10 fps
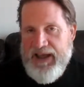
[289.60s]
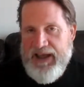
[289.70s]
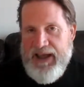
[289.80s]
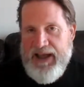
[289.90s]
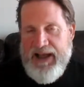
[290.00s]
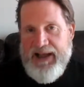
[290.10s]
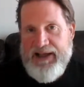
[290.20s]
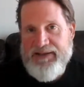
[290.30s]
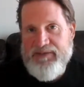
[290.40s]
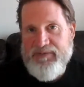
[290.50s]

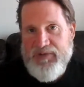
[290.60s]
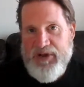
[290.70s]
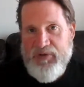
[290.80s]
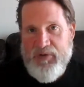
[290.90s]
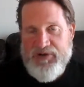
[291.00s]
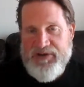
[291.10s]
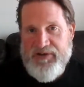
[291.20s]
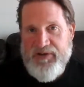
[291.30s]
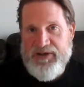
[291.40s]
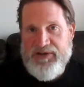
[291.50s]
And, most of
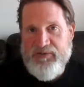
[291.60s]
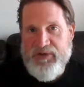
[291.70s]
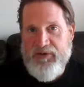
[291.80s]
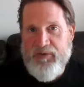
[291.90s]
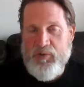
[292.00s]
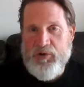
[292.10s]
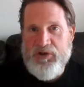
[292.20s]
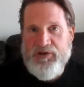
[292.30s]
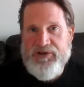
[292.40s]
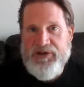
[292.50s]
the things around the
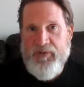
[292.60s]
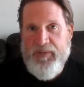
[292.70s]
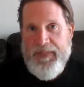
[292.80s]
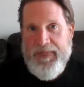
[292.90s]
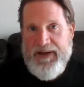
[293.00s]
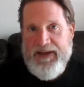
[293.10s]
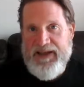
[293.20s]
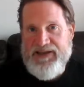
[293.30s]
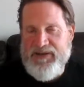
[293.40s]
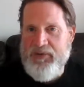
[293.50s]
world. So
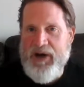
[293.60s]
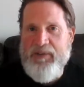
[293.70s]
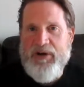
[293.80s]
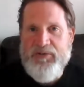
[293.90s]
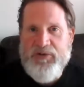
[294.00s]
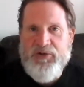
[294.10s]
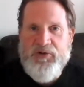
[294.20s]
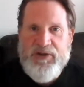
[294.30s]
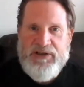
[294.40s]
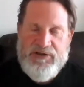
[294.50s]
it's the primary
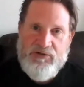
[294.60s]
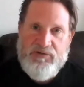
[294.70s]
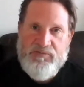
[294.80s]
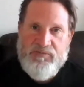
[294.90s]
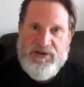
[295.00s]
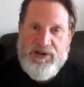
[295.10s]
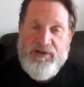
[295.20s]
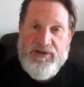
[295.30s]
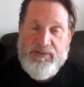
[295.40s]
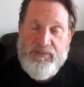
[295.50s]
recruiting tool,
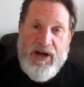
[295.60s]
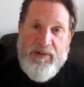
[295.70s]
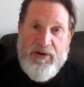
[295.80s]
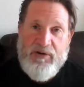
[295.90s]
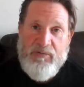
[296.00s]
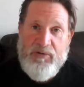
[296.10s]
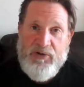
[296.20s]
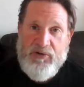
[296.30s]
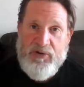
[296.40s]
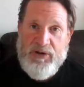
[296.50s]
still is the primary
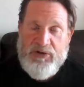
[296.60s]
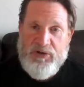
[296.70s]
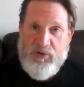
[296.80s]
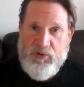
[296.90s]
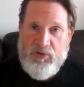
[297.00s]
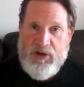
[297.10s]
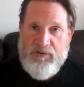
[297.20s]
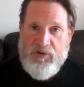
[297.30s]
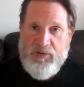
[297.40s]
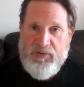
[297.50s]
recruiting tool
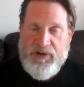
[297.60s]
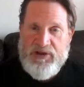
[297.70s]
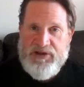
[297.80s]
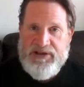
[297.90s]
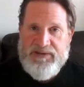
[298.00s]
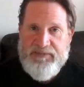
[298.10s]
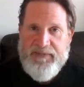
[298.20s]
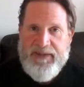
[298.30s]
of corporations.